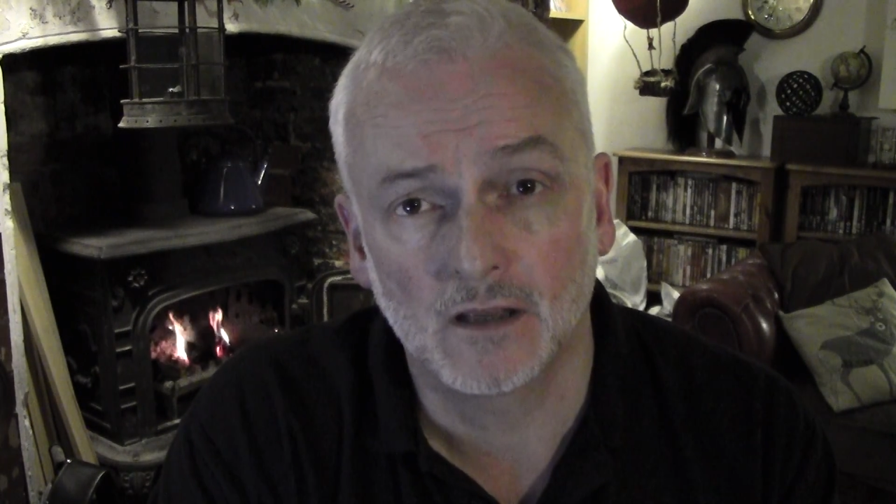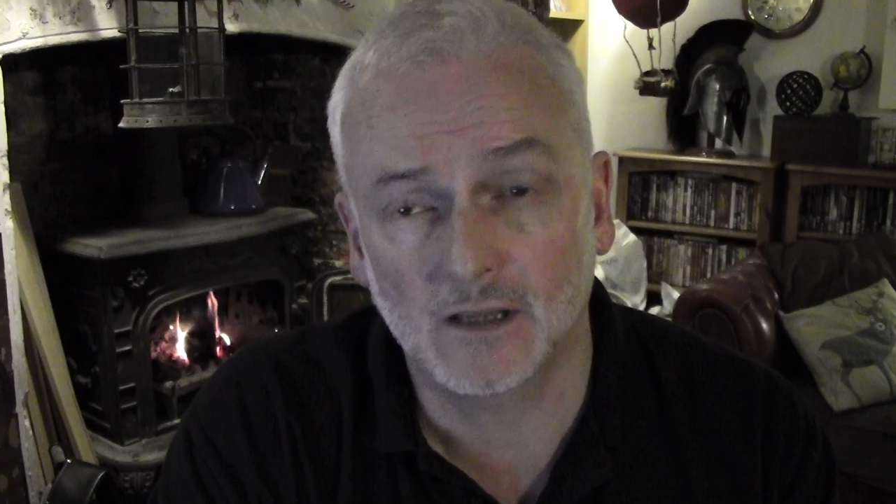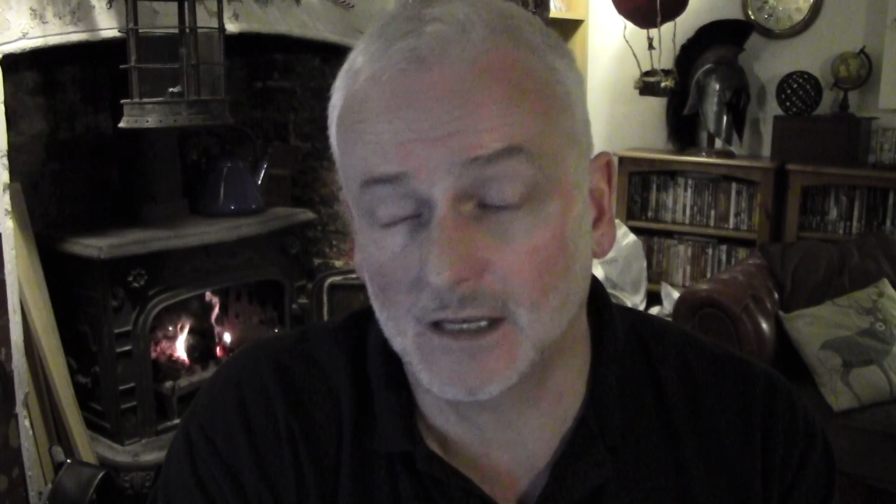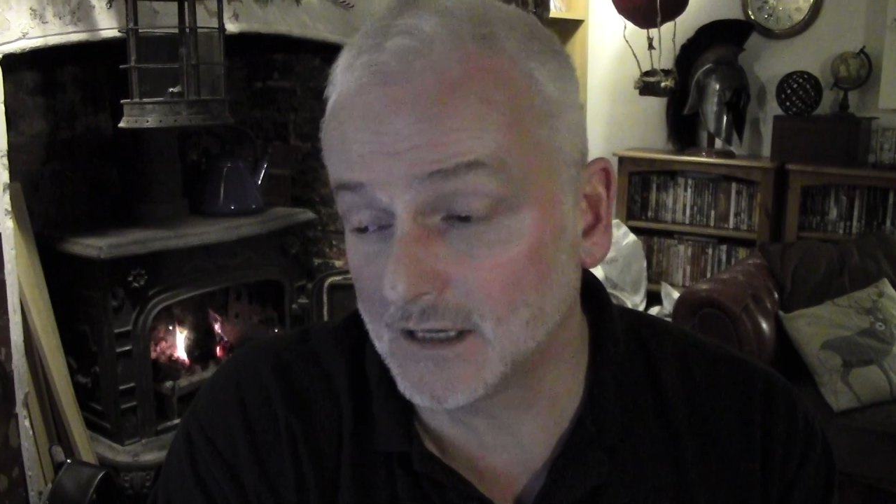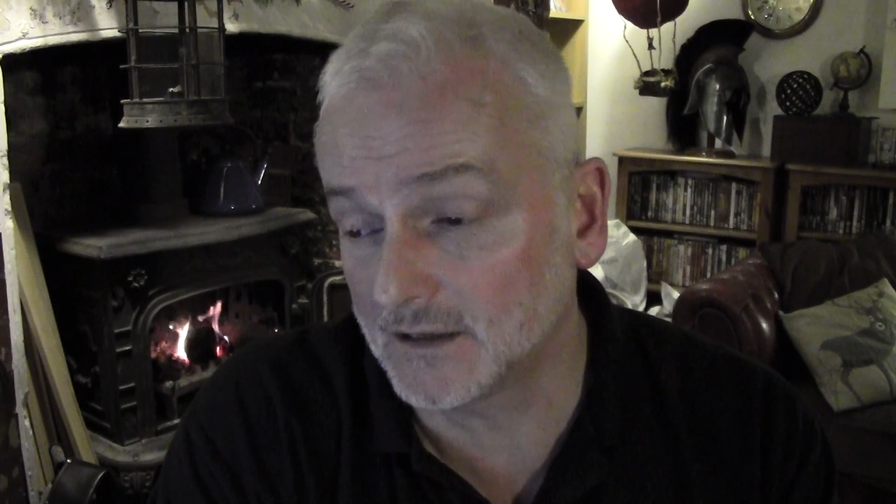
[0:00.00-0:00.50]

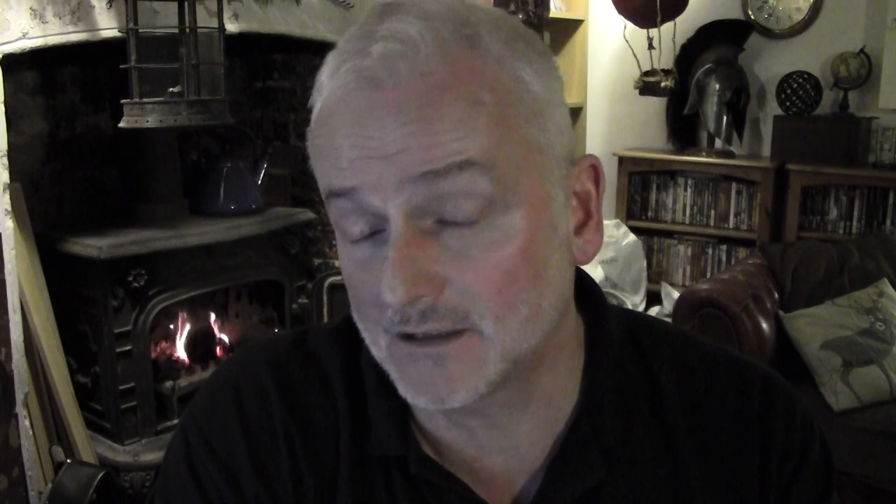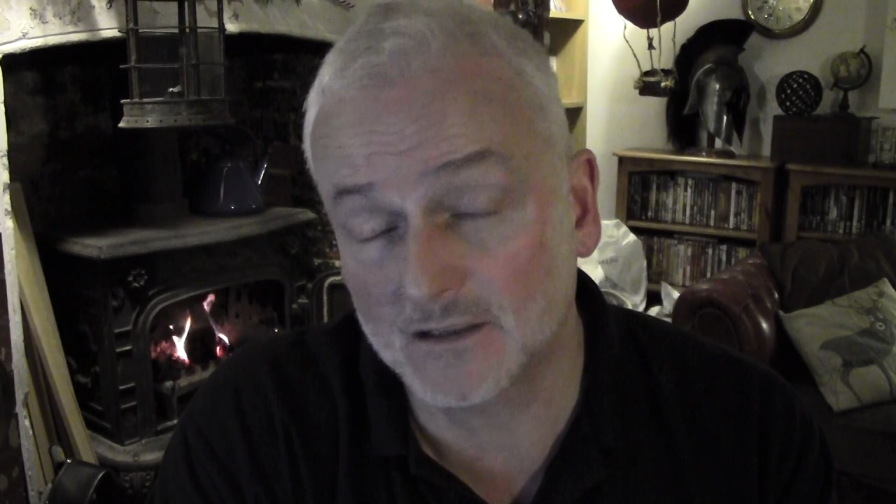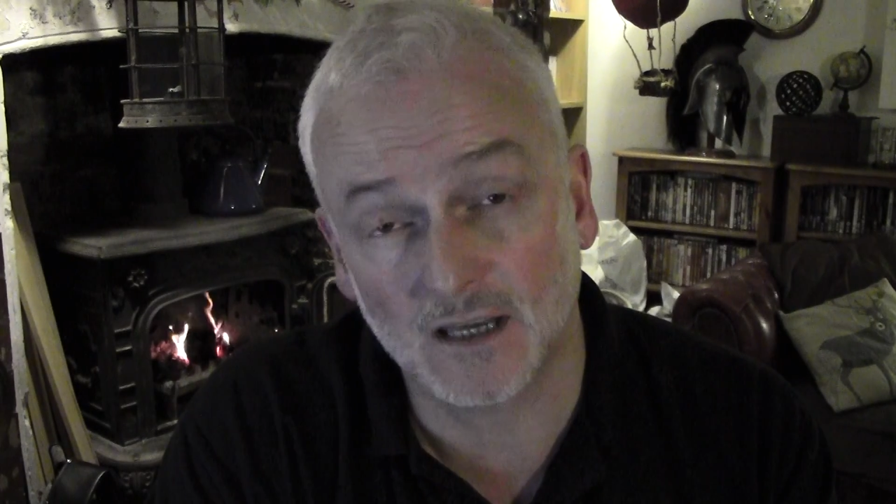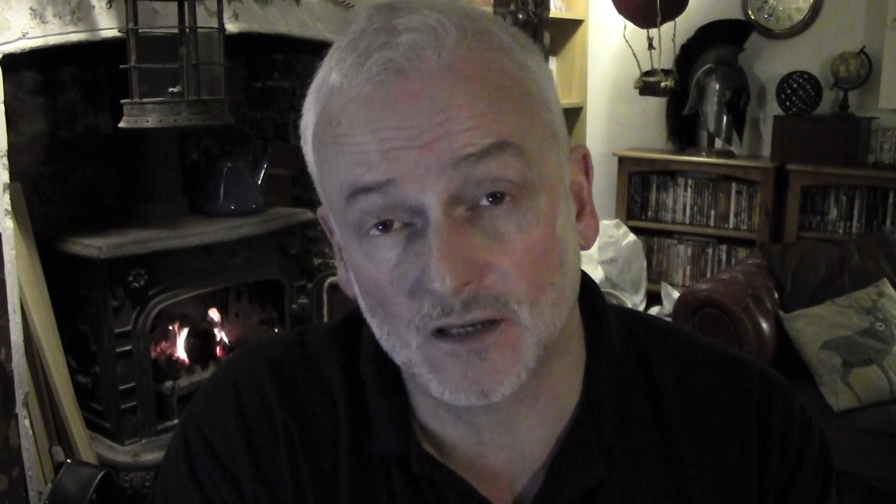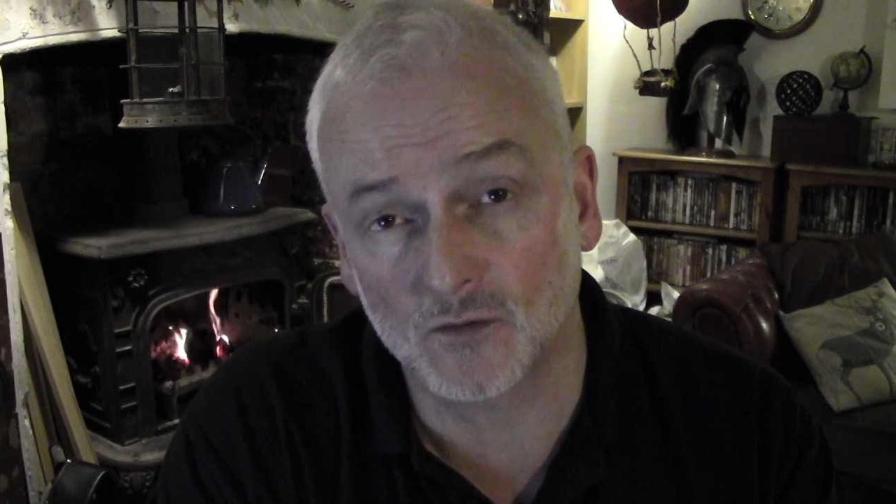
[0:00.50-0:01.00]
that is a
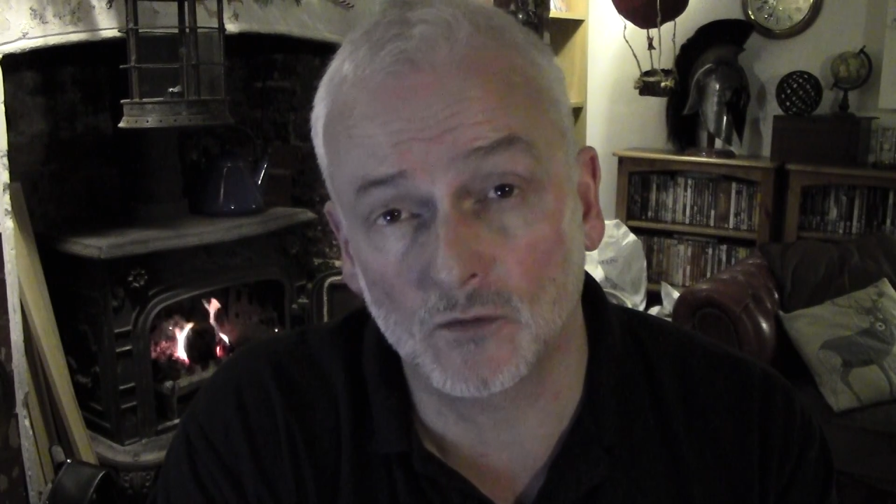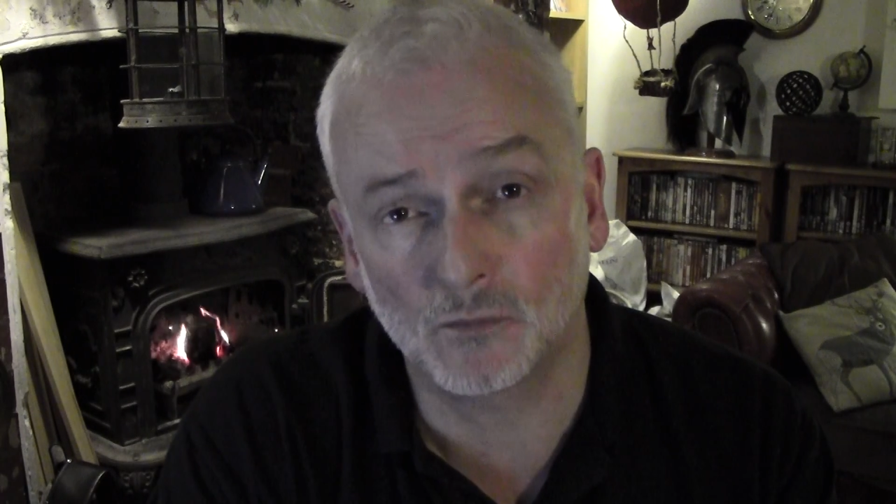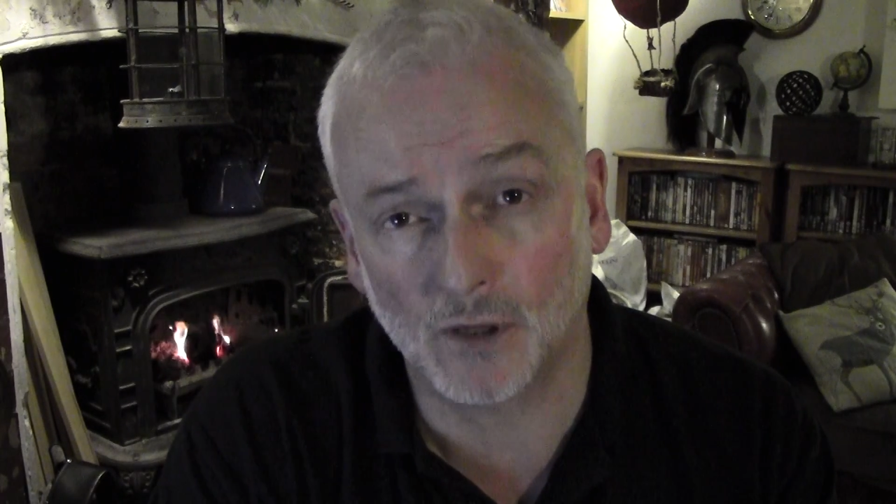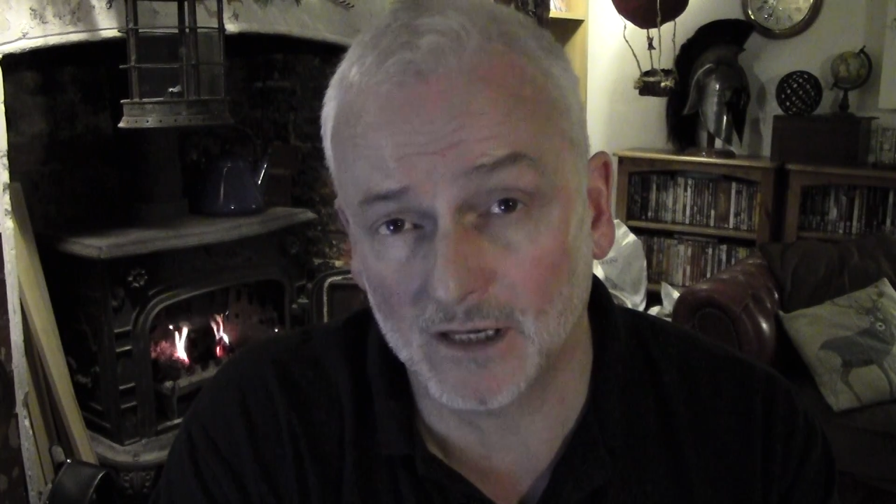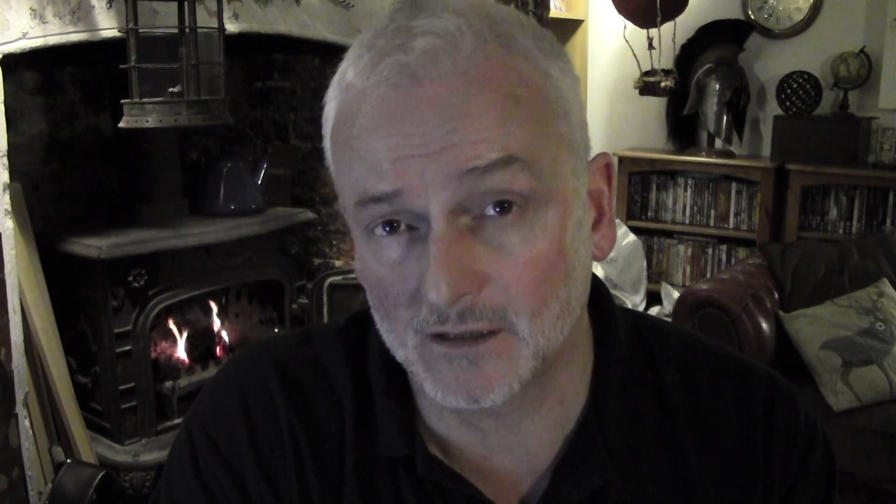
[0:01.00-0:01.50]
sexual
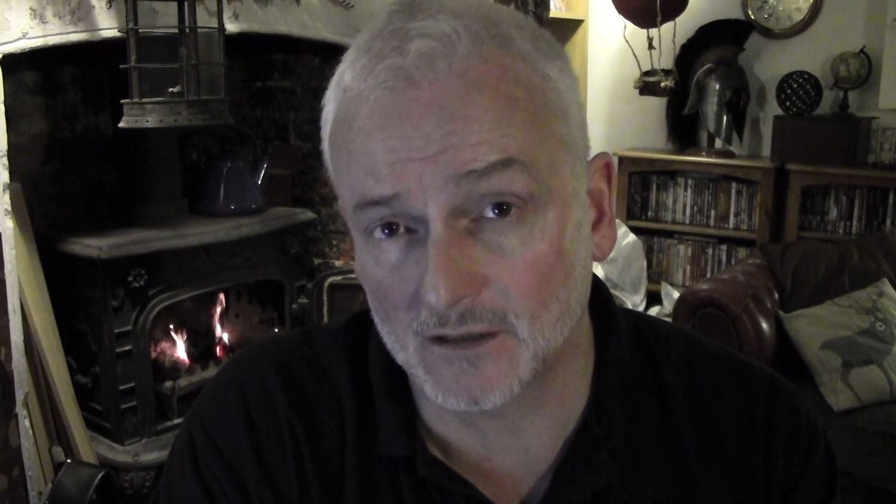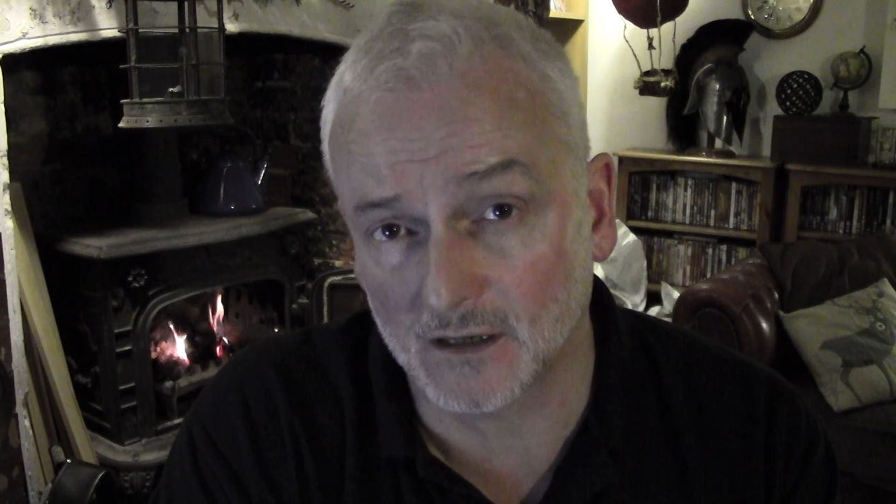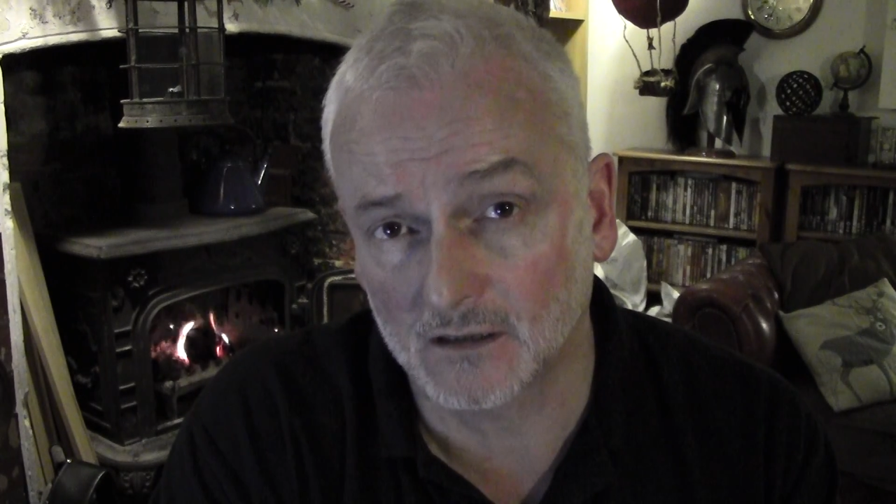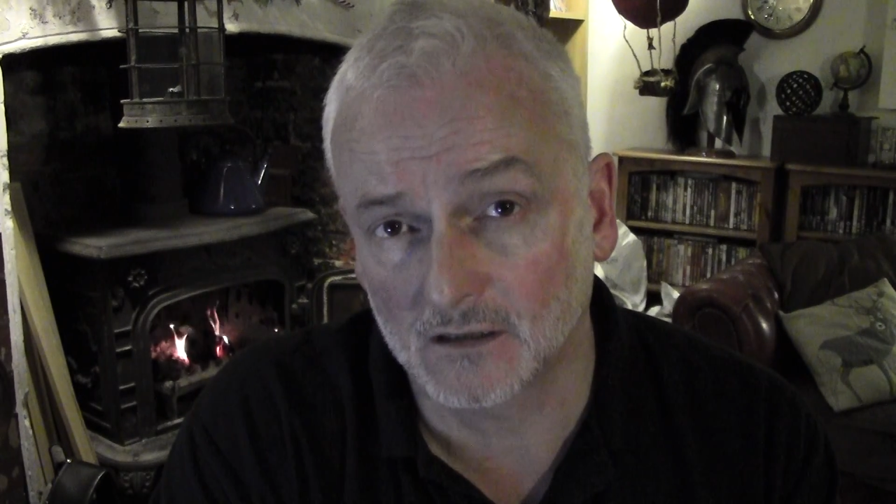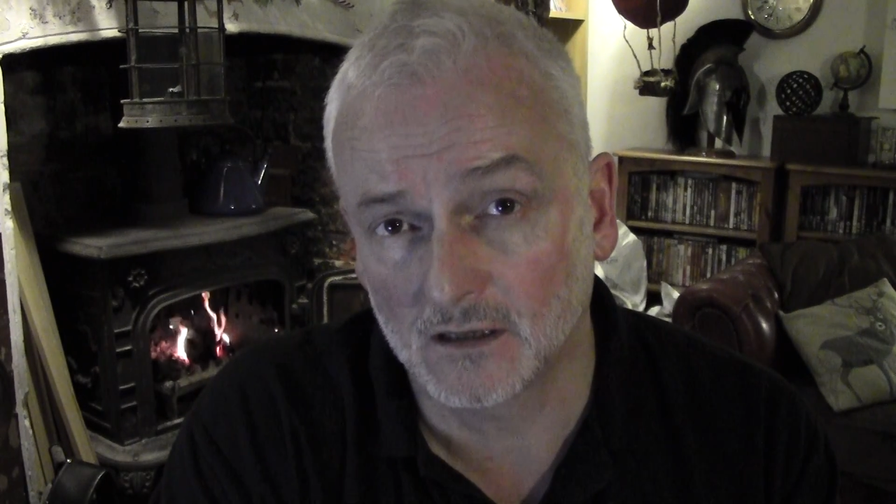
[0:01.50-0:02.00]
predator